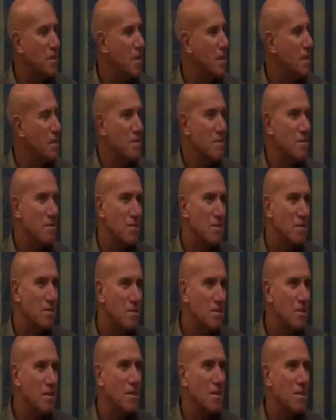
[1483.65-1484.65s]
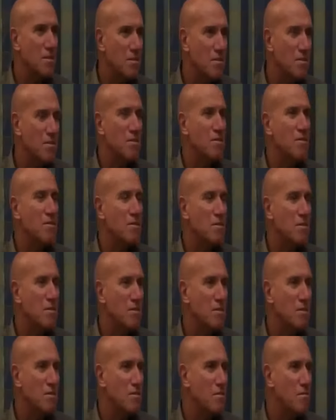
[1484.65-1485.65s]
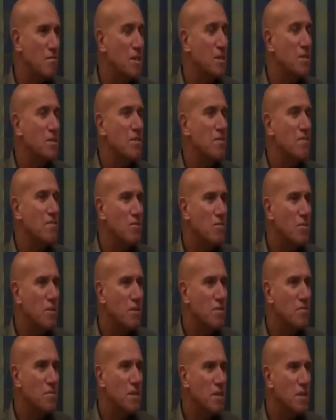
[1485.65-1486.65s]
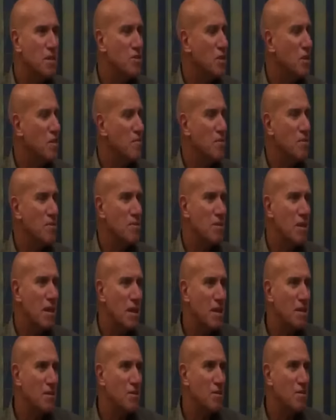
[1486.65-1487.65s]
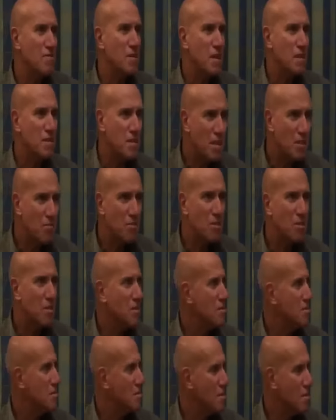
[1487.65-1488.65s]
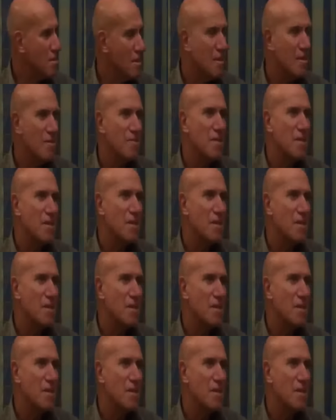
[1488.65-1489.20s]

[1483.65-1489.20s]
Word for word: I mean, I had the the, the, the, the, the, the, Ministry of Tourism in Egypt, the director of the antiquities, you know,